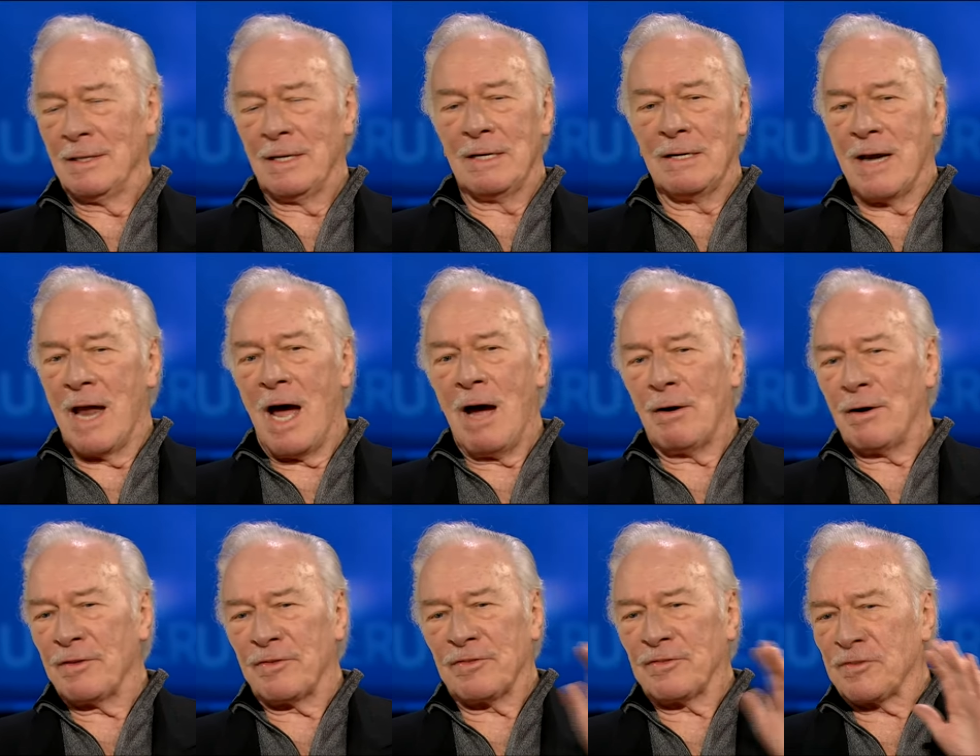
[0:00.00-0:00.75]
Right.
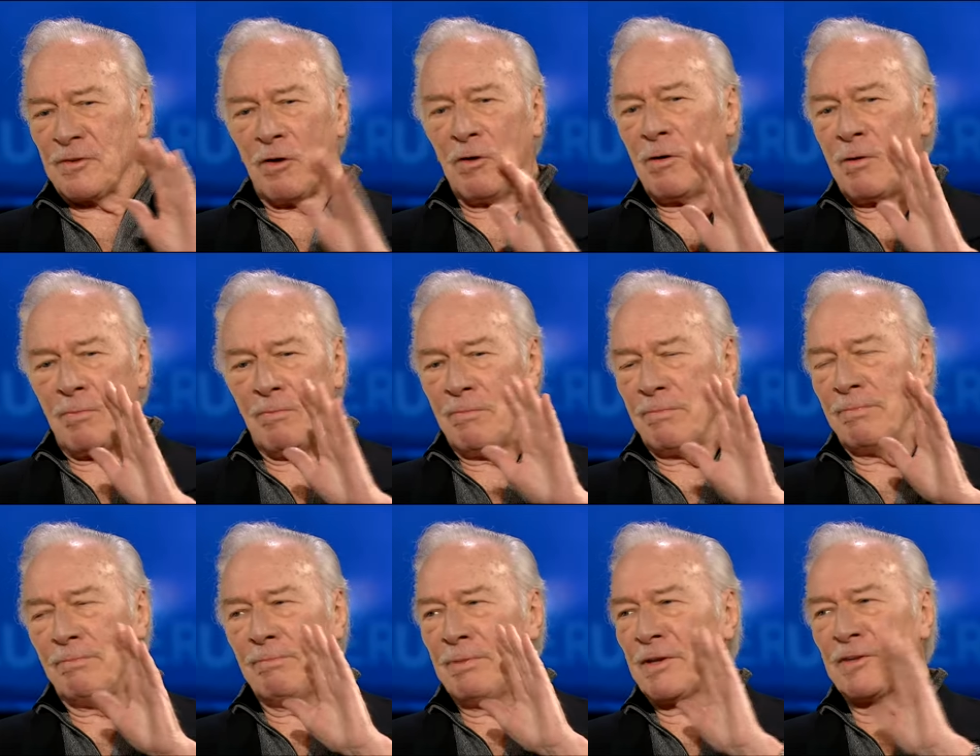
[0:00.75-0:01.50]
Now it's so
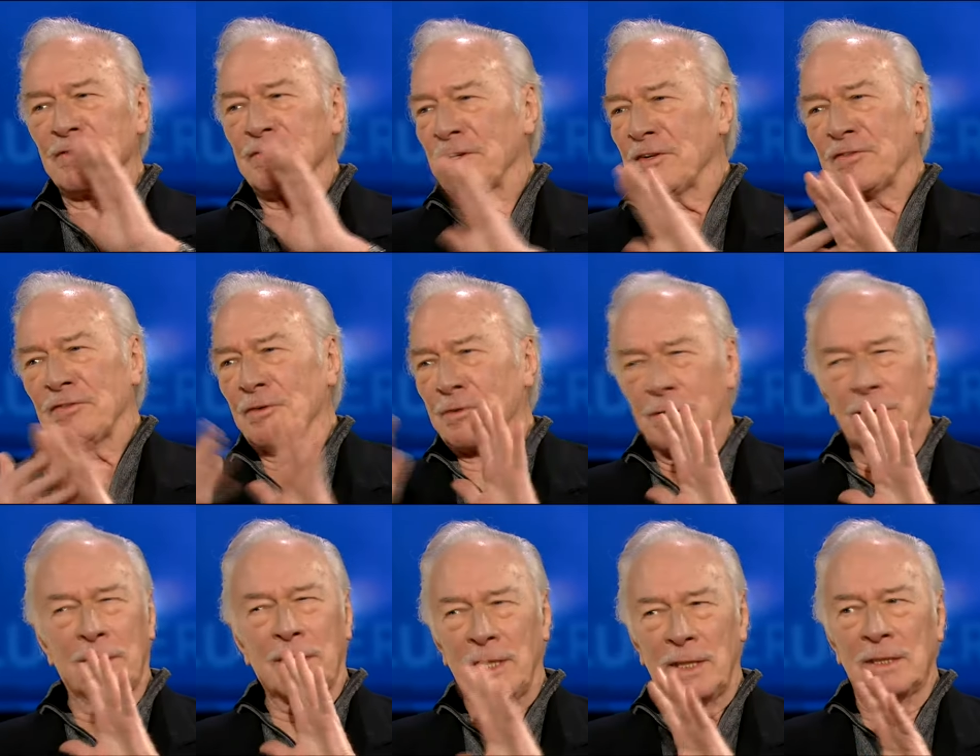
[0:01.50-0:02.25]
business
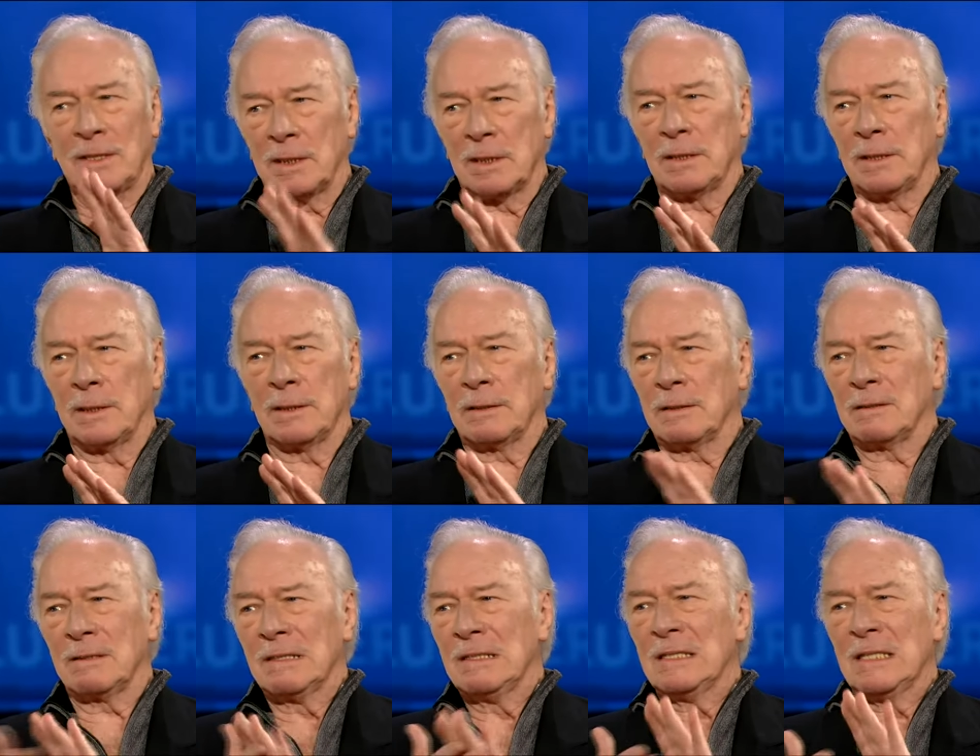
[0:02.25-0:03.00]
oriented that
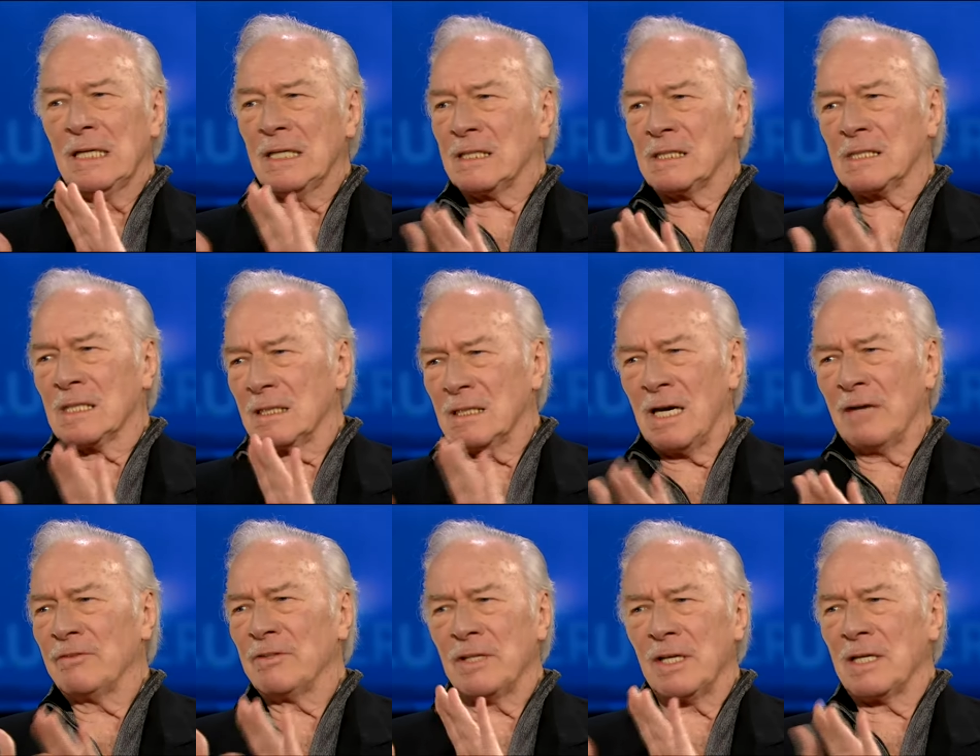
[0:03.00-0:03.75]
it's
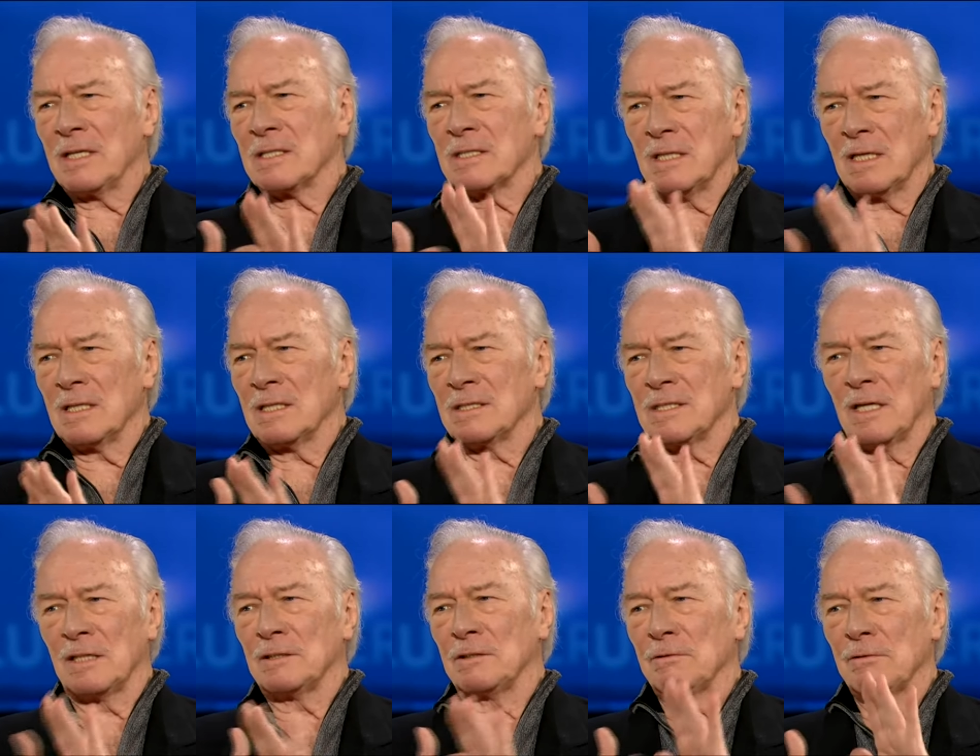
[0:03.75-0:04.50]
everything is done in
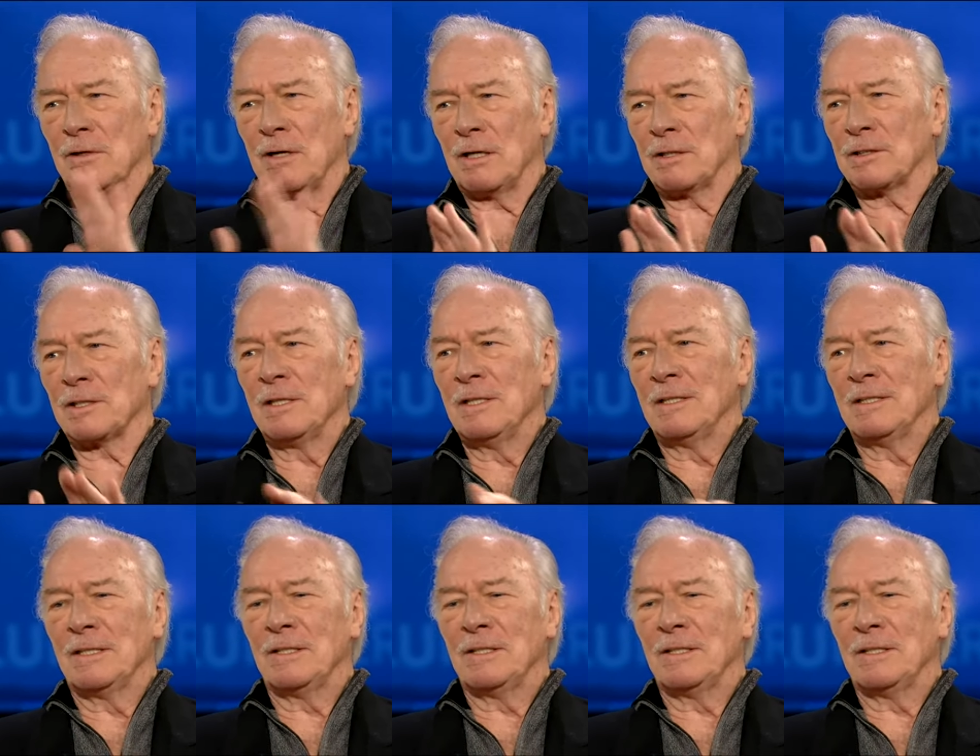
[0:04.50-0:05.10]
such a rush.